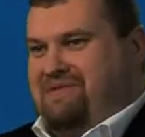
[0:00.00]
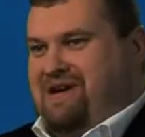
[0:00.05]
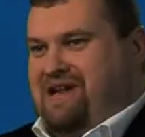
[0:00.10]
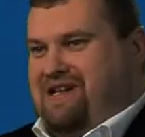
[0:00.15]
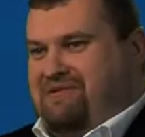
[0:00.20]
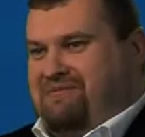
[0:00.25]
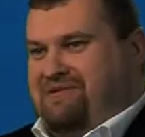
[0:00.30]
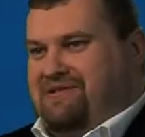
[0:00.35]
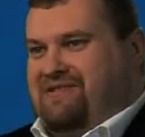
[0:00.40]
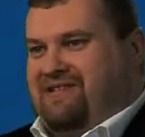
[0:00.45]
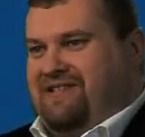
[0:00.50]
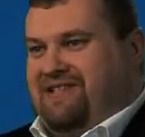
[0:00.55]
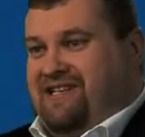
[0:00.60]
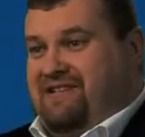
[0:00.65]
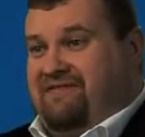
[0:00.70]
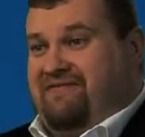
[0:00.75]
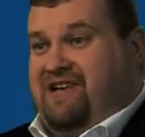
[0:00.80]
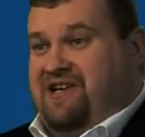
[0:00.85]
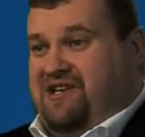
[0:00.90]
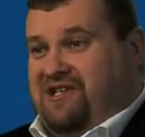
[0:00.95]
management and
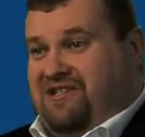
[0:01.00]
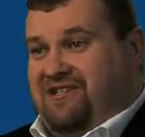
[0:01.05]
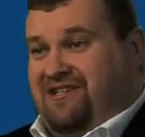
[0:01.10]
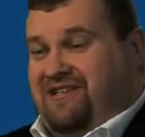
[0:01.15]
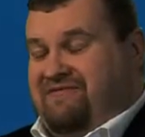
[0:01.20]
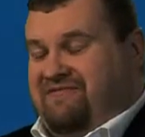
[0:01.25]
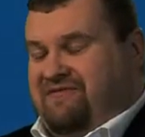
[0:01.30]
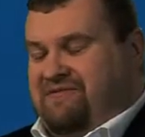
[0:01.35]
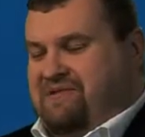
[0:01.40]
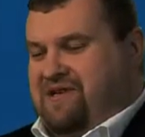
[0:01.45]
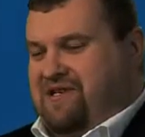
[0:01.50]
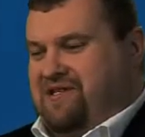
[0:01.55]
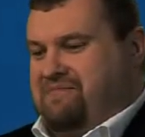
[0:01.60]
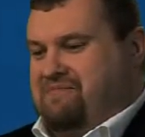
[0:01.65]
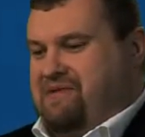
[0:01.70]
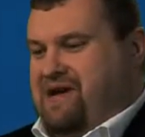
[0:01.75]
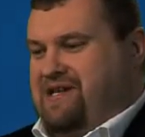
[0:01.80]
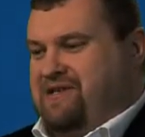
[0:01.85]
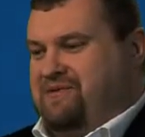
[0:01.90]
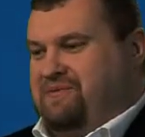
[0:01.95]
innovation in
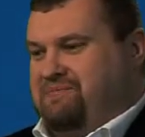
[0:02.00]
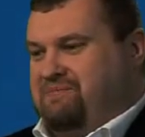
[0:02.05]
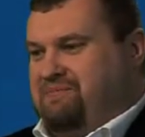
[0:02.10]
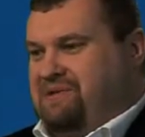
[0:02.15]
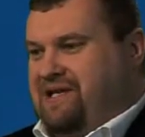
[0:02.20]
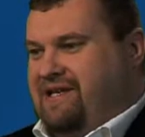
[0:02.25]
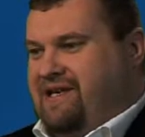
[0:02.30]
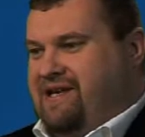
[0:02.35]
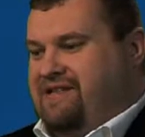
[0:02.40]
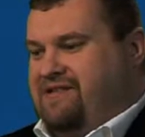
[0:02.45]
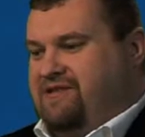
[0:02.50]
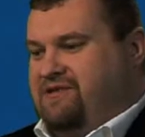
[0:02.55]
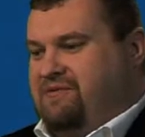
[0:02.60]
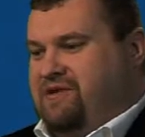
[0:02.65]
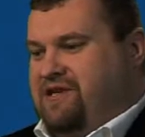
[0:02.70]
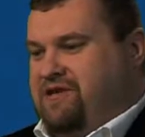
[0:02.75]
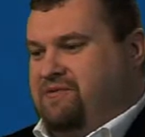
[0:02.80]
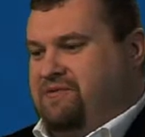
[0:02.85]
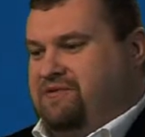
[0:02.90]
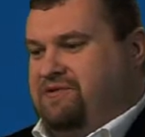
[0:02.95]
information management begins
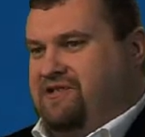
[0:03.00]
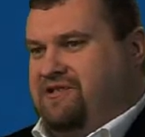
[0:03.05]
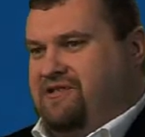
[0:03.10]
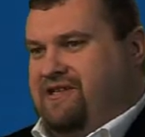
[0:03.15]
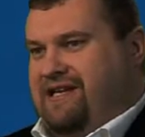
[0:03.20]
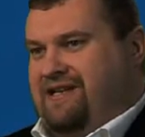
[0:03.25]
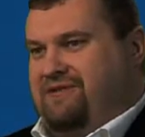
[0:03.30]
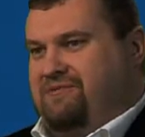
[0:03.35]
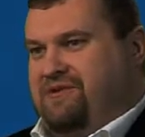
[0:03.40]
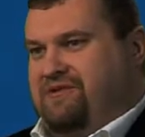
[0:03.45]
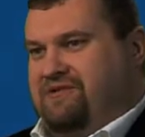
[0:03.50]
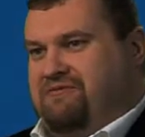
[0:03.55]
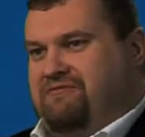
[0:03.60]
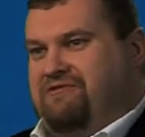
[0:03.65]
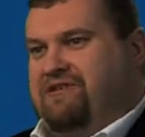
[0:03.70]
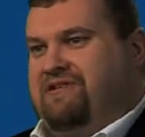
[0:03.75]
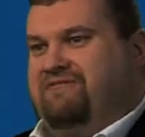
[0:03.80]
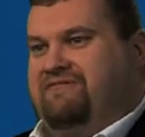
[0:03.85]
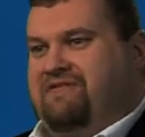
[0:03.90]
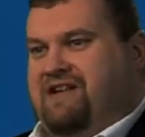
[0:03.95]
when you understand what the
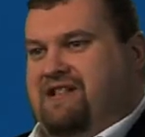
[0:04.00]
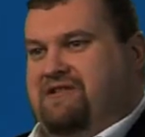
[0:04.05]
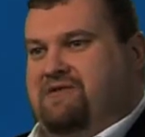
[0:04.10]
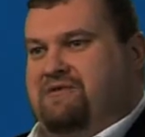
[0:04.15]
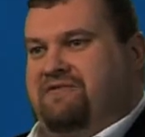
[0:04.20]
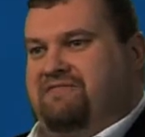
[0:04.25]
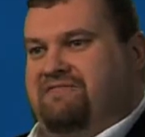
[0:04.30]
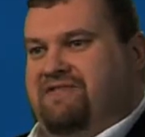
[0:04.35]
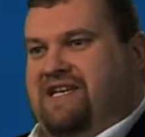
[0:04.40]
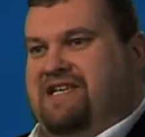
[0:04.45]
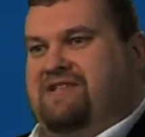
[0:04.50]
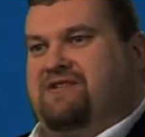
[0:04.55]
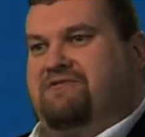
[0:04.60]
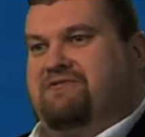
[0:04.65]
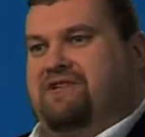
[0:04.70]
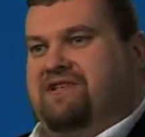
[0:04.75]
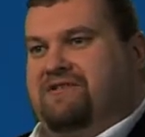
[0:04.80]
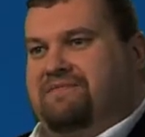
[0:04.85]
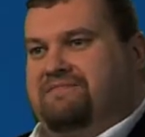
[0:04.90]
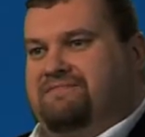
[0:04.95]
real value of data
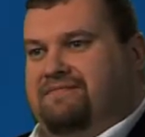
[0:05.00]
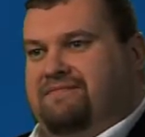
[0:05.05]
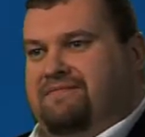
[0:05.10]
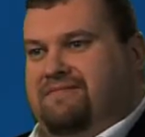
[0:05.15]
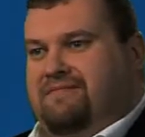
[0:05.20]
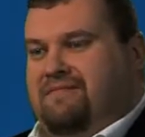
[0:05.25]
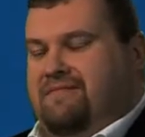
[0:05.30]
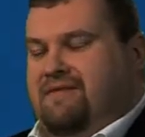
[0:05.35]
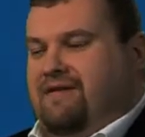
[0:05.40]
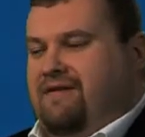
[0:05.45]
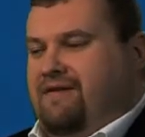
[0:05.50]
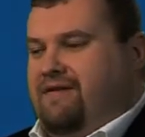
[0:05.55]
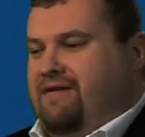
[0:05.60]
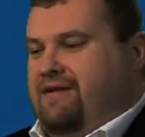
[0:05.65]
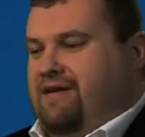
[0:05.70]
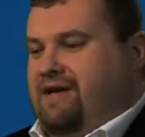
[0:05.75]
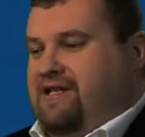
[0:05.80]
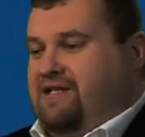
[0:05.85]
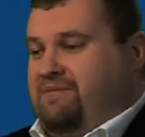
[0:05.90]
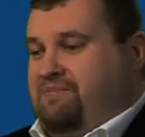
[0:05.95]
is,
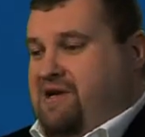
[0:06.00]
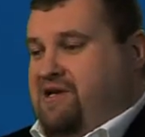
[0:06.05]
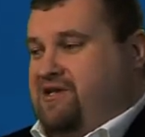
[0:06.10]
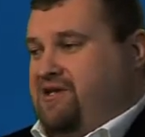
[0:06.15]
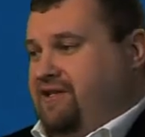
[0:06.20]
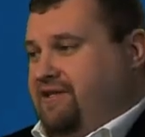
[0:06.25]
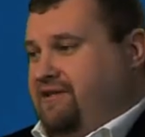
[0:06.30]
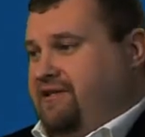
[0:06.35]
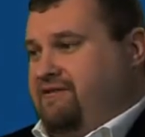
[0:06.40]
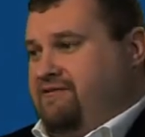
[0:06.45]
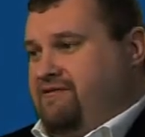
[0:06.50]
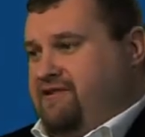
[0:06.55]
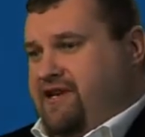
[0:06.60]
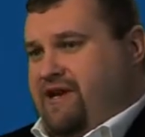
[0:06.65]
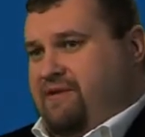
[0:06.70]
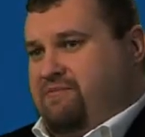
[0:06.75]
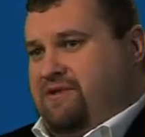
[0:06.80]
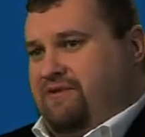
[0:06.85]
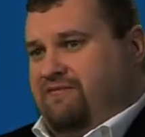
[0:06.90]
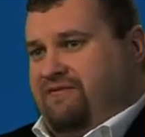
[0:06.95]
especially in
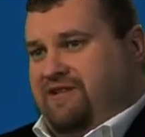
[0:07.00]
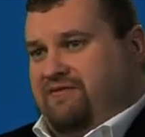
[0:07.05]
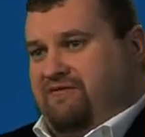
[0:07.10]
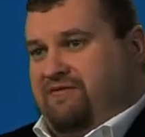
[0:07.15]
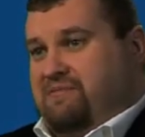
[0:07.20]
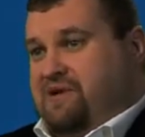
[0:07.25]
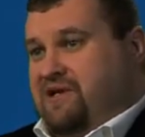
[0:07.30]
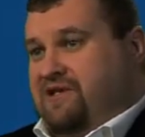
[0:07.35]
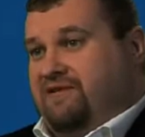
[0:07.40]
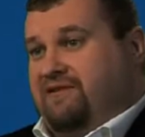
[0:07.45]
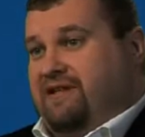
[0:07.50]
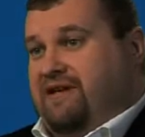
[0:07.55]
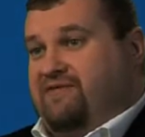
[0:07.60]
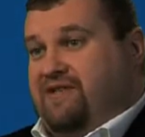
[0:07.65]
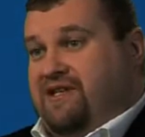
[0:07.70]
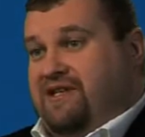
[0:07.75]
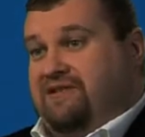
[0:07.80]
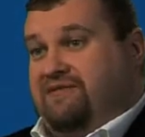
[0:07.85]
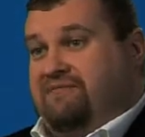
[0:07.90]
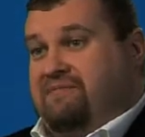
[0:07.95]
terms of the information
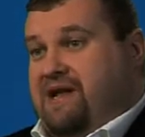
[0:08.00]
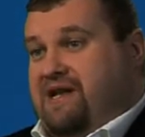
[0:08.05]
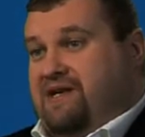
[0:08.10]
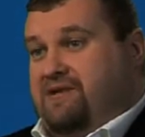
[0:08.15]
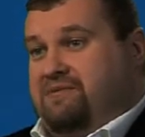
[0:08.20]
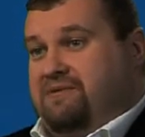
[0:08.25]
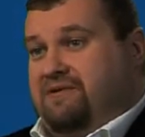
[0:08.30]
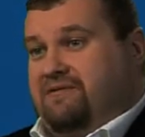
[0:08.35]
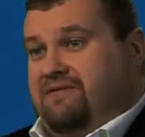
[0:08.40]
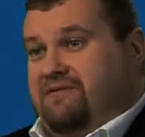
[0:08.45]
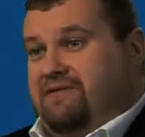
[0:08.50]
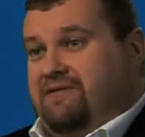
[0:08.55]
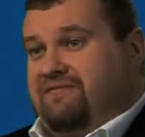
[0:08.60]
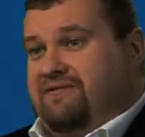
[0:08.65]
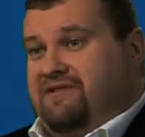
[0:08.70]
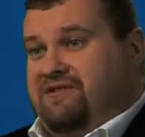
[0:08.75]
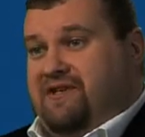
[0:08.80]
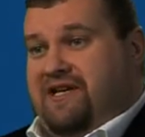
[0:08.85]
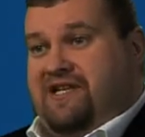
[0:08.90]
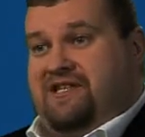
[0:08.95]
lifecycle management of
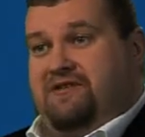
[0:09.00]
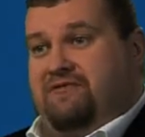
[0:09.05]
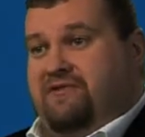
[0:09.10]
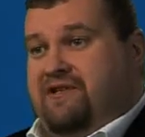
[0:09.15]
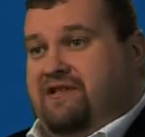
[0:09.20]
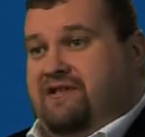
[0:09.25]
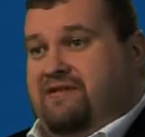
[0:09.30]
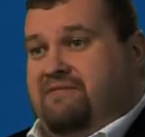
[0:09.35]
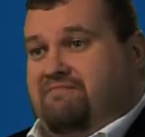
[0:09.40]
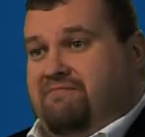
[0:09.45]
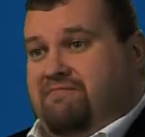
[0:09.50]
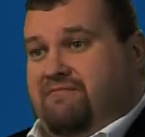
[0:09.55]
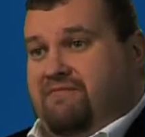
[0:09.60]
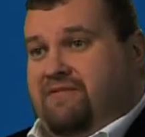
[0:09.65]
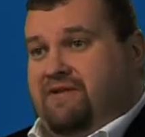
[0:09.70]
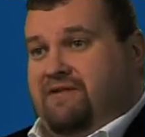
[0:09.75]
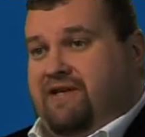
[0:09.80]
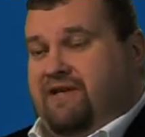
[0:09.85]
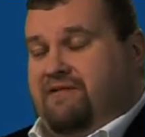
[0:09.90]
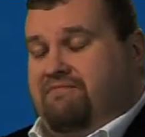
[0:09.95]
the data in the,
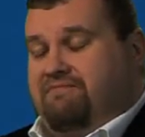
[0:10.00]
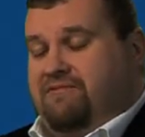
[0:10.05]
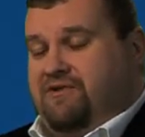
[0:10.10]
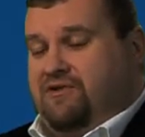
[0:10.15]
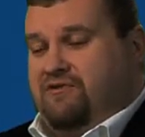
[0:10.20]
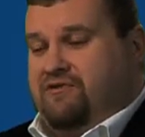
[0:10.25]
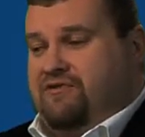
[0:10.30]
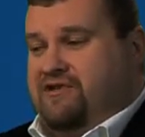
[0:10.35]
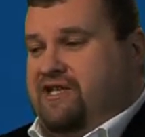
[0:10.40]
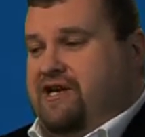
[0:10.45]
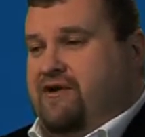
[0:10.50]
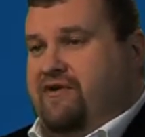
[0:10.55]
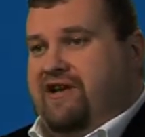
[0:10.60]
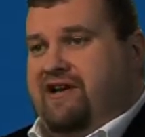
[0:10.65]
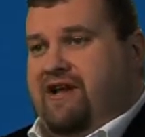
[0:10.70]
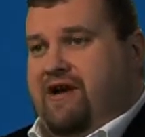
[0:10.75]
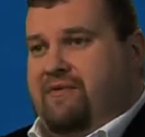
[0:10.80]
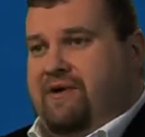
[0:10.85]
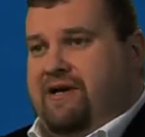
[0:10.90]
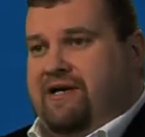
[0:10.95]
the storage area
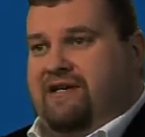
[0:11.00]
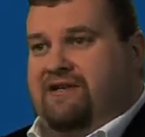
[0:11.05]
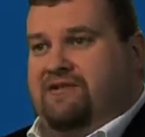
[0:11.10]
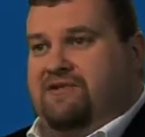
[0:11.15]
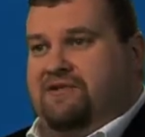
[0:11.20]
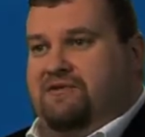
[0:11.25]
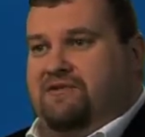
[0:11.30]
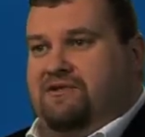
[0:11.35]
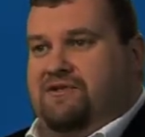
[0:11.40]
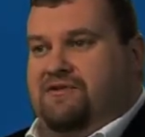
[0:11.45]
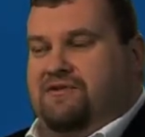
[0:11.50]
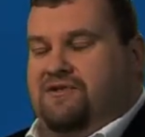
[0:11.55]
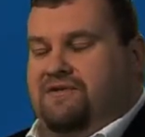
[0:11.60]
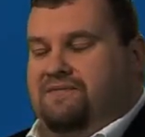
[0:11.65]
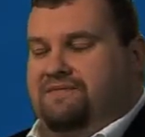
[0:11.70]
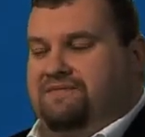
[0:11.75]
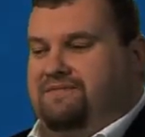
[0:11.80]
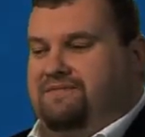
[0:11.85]
networking solutions.